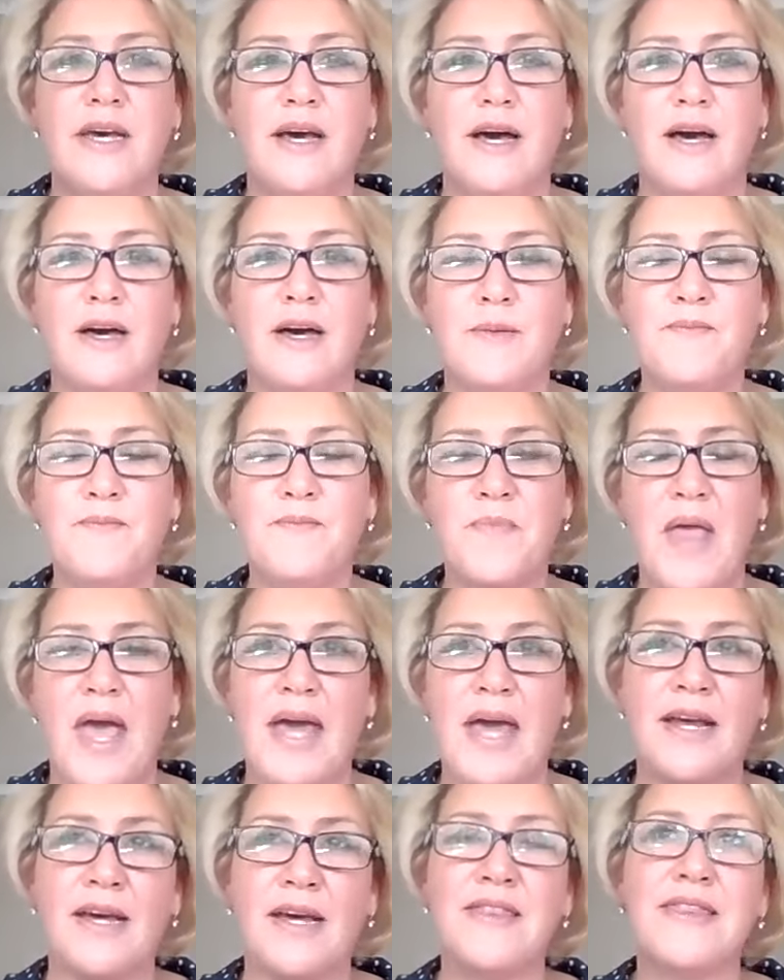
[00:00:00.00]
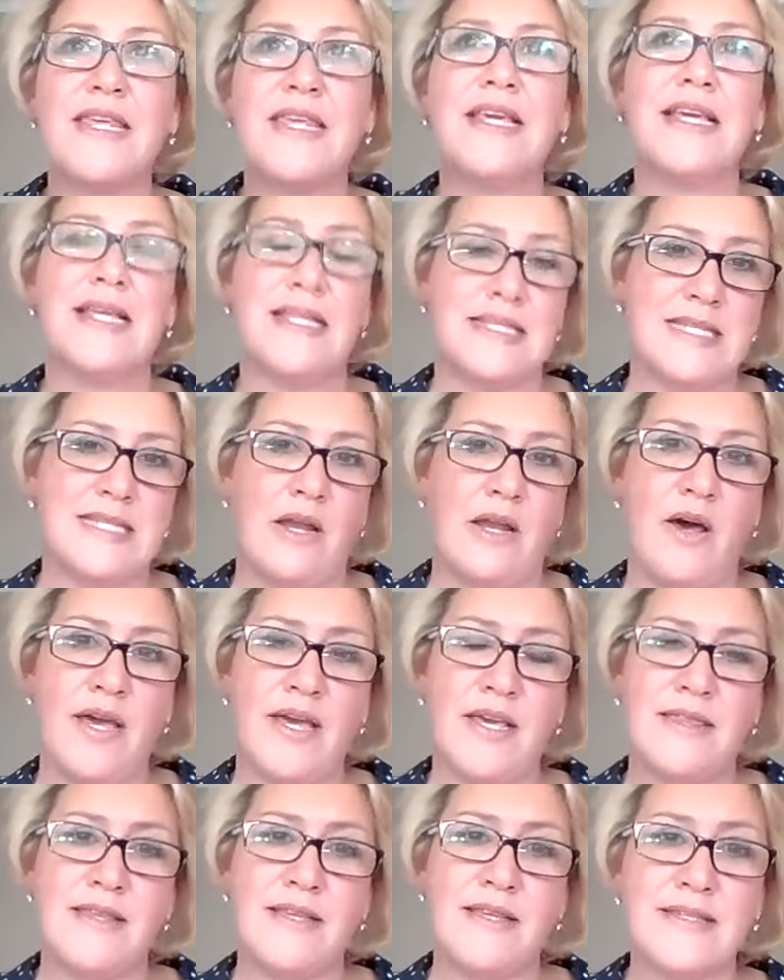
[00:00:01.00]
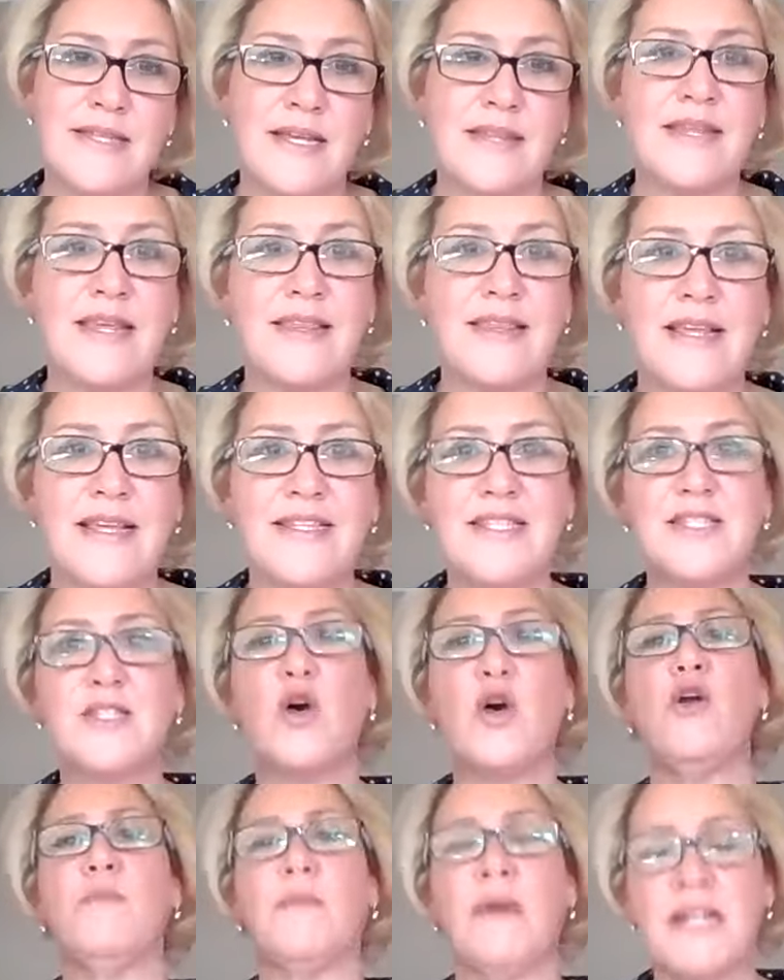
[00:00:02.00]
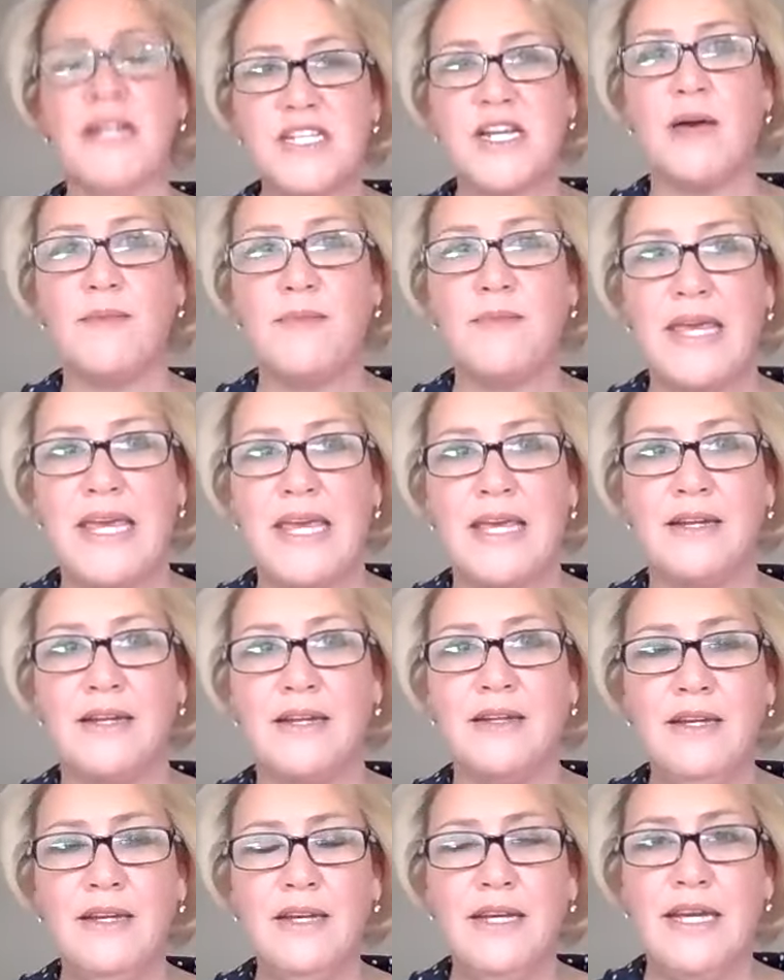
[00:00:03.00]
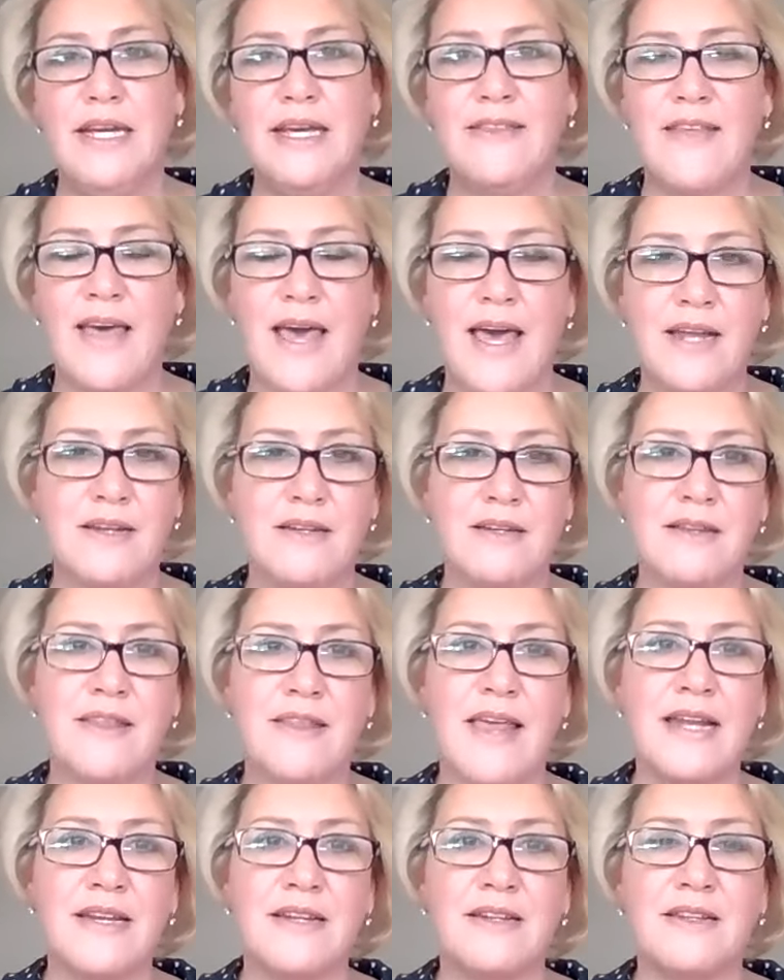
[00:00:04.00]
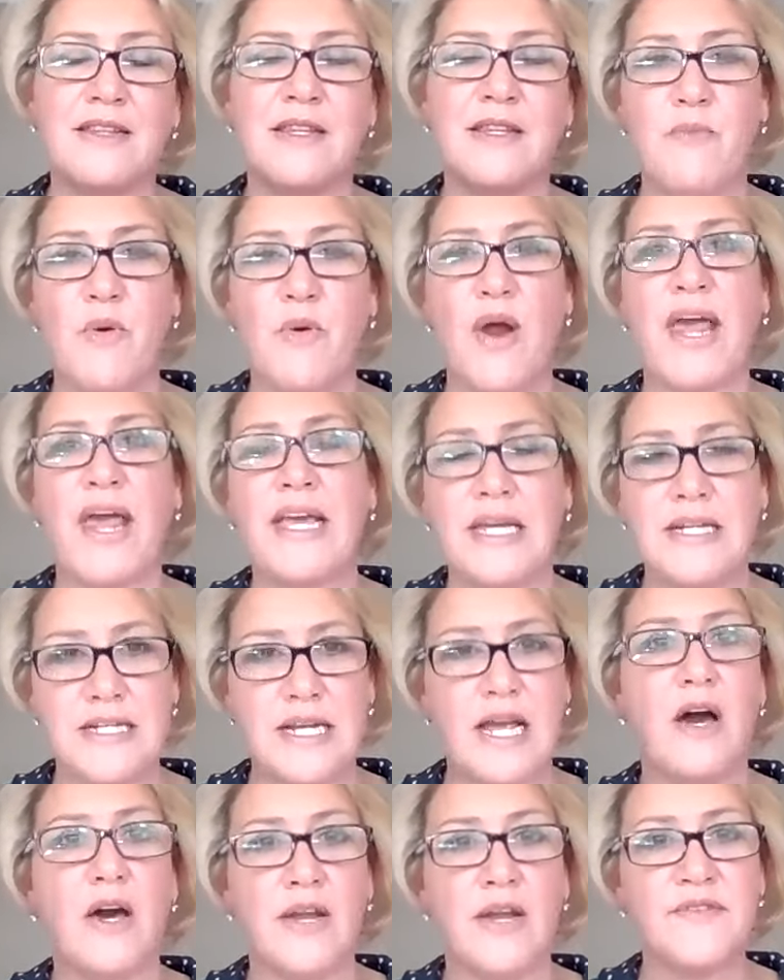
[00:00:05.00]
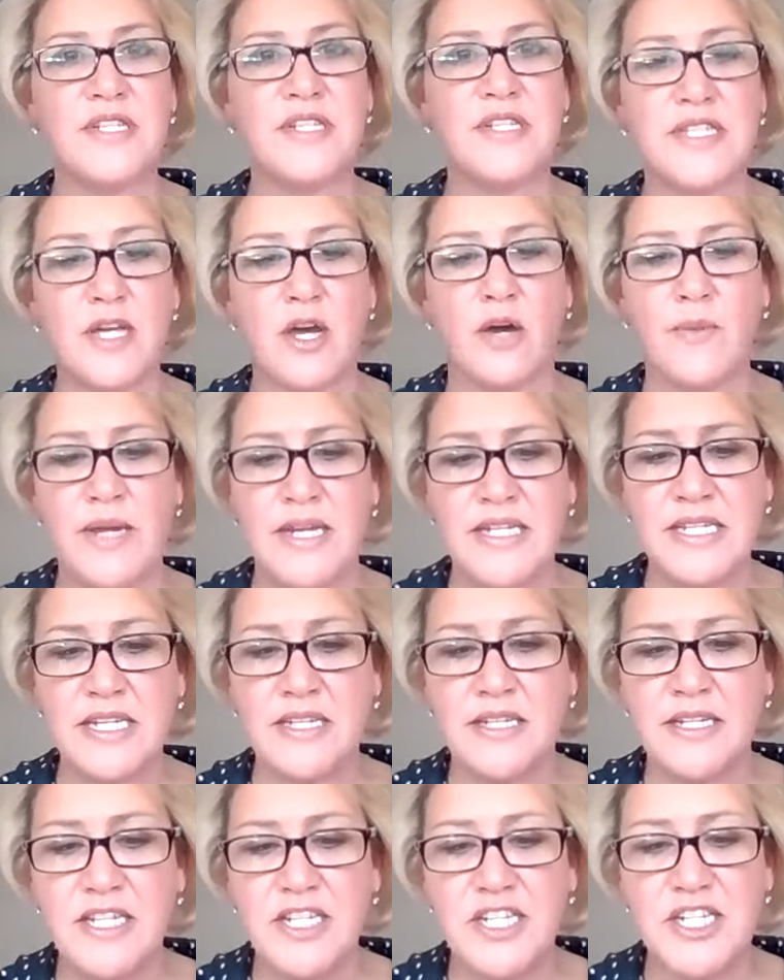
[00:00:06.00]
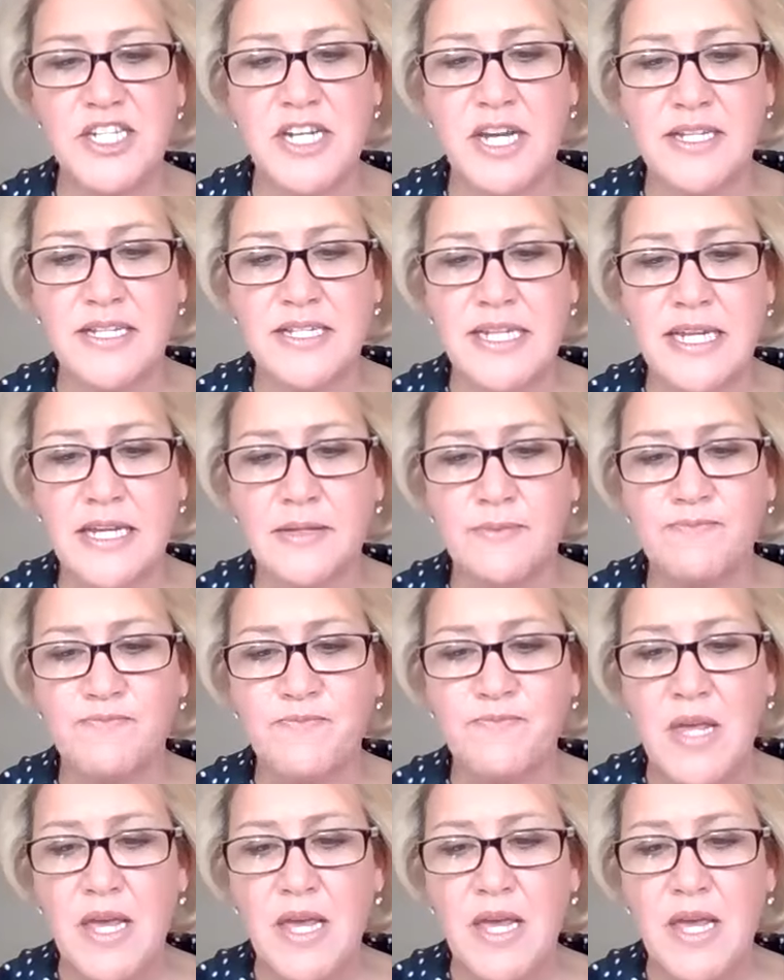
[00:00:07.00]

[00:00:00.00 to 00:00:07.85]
Um, and I think it's like this. I think there's so much coming in that that the brain can kind of just go into shutdown